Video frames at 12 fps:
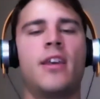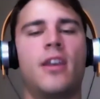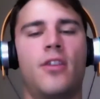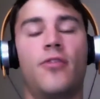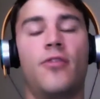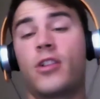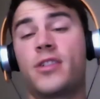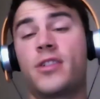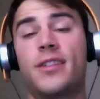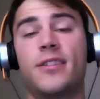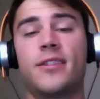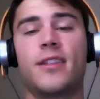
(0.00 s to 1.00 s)

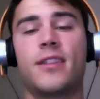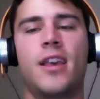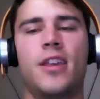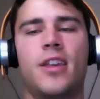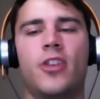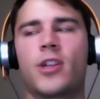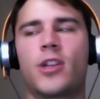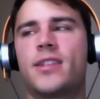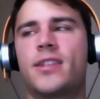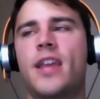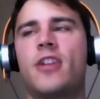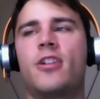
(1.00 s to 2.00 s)
versus your
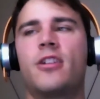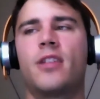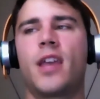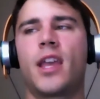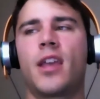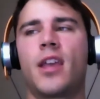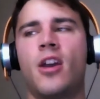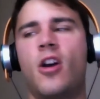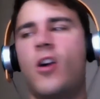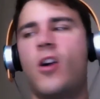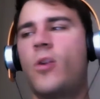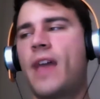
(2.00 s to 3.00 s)
standard, like,
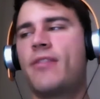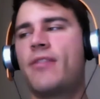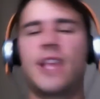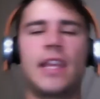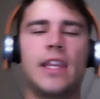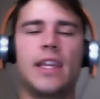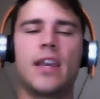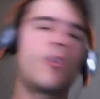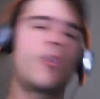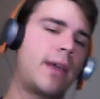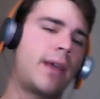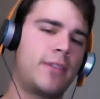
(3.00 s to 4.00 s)
oh, we have this idea or
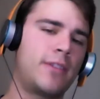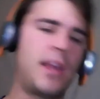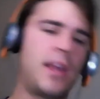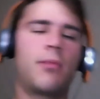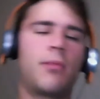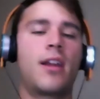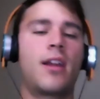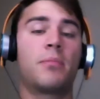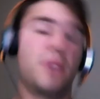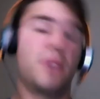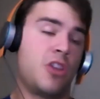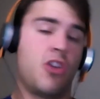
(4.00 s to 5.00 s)
we have this beta product,
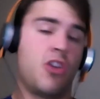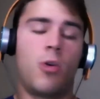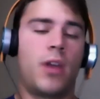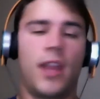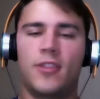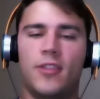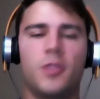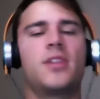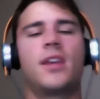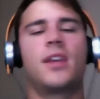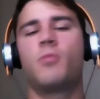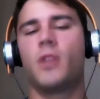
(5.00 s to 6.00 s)
but no one has used it.